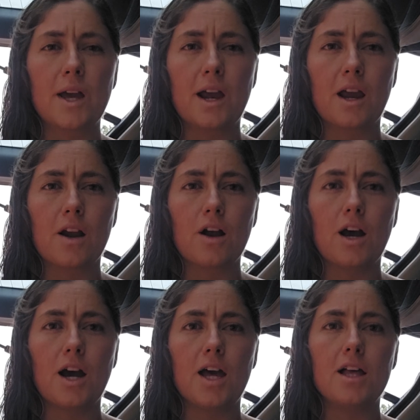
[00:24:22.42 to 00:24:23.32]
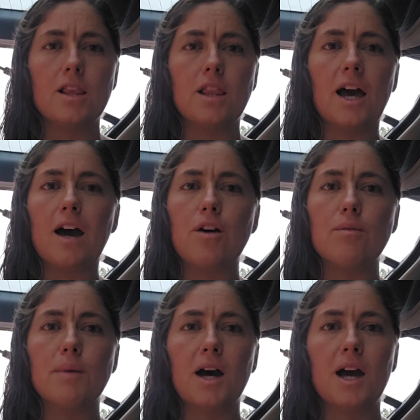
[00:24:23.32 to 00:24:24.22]
where I
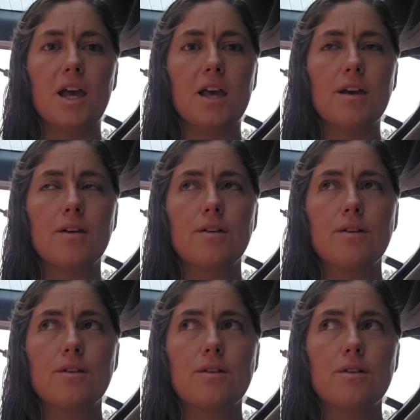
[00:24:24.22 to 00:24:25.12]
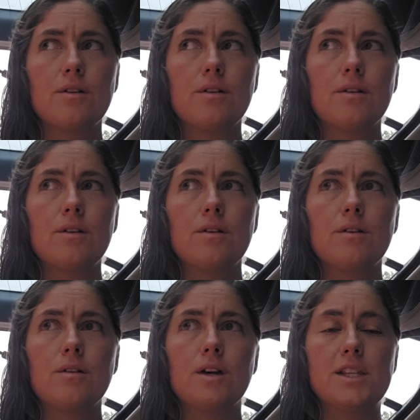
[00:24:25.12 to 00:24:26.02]
allow my
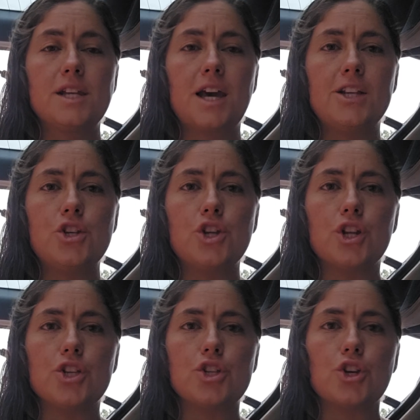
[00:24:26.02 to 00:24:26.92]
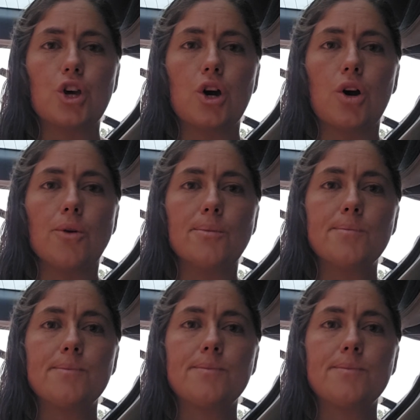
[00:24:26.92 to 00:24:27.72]
attention to go,